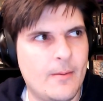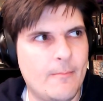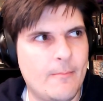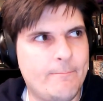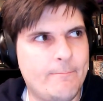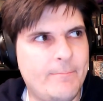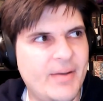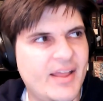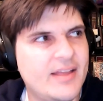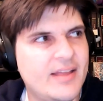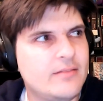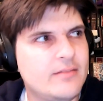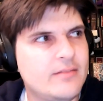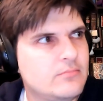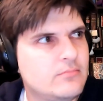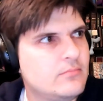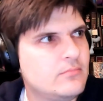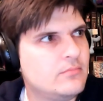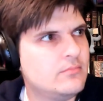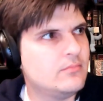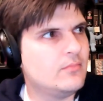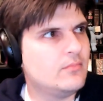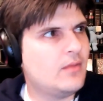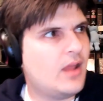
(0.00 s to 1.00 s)
But
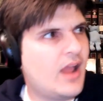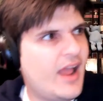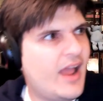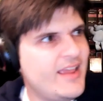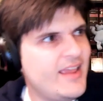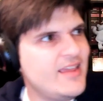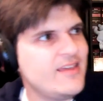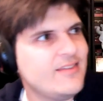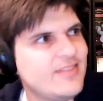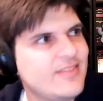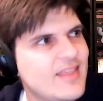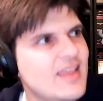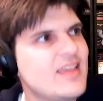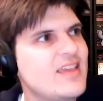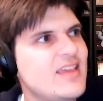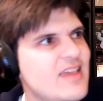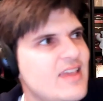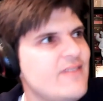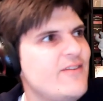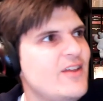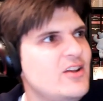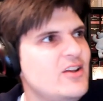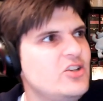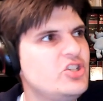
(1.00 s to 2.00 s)
I think
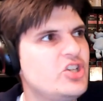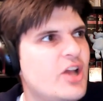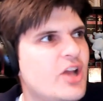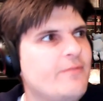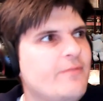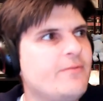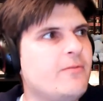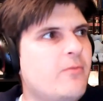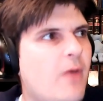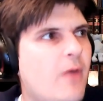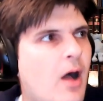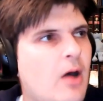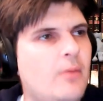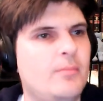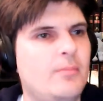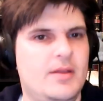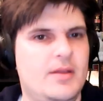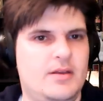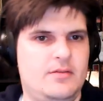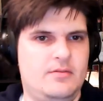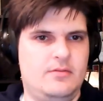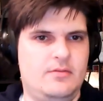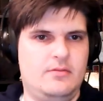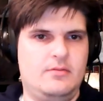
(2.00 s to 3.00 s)
even Jeff
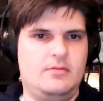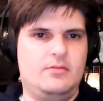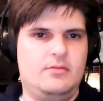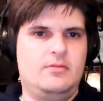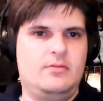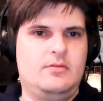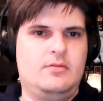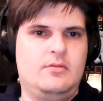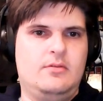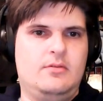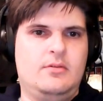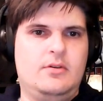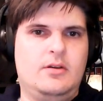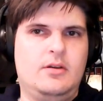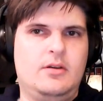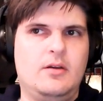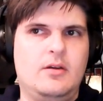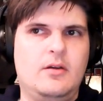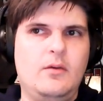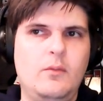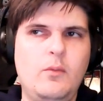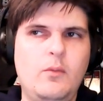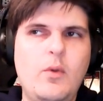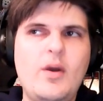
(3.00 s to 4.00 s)
Weltman
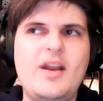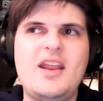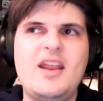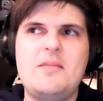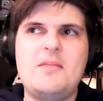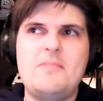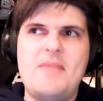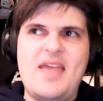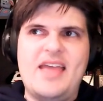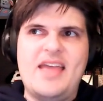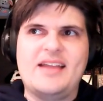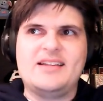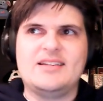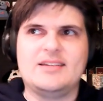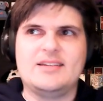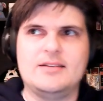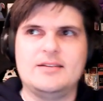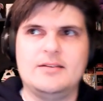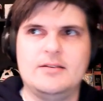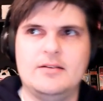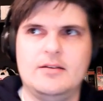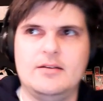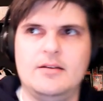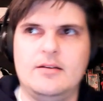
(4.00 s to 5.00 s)
would admit
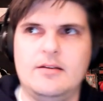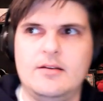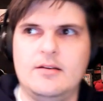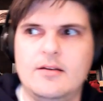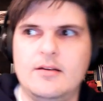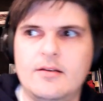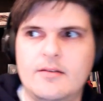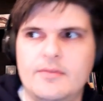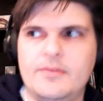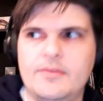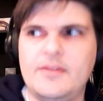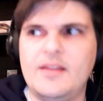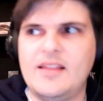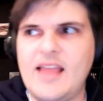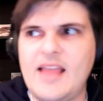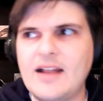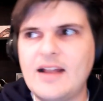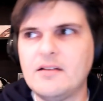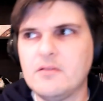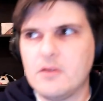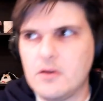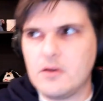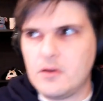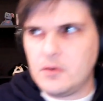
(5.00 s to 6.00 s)
that
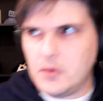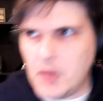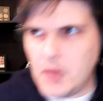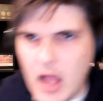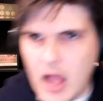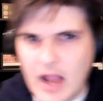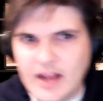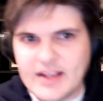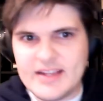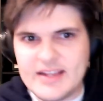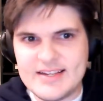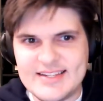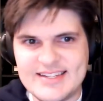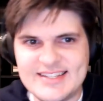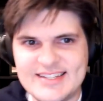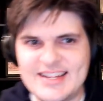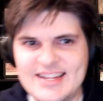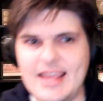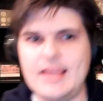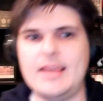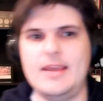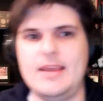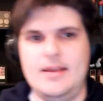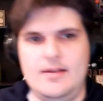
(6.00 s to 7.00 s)
that clock is
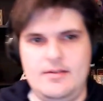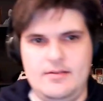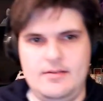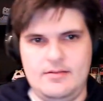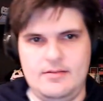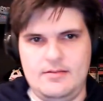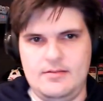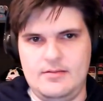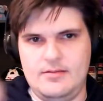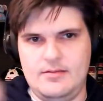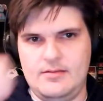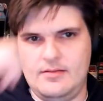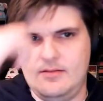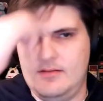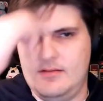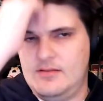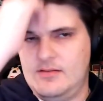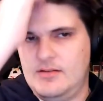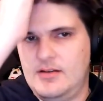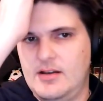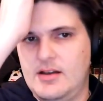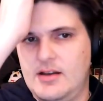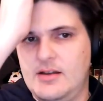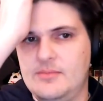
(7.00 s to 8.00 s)
ticking.
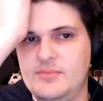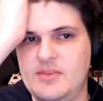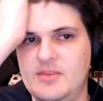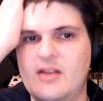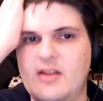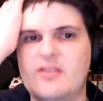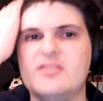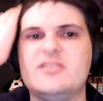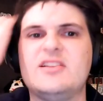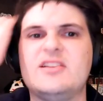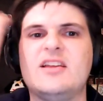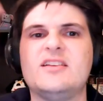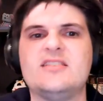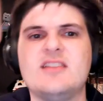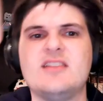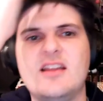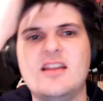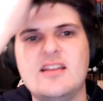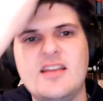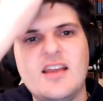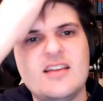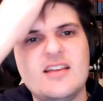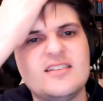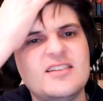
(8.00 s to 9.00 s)

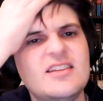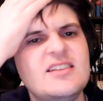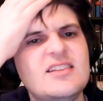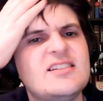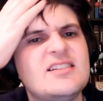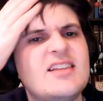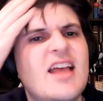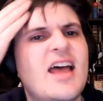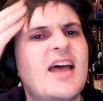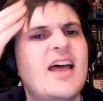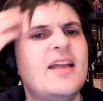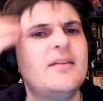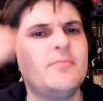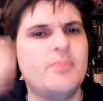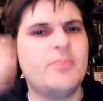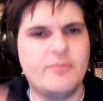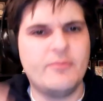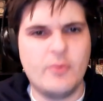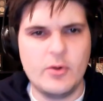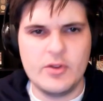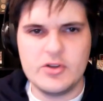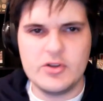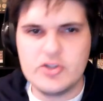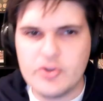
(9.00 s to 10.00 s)
As he said
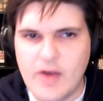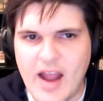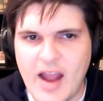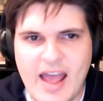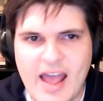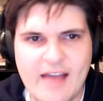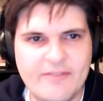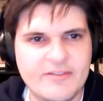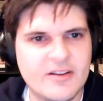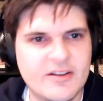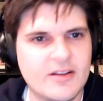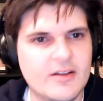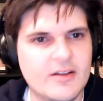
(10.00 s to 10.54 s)
before the draft,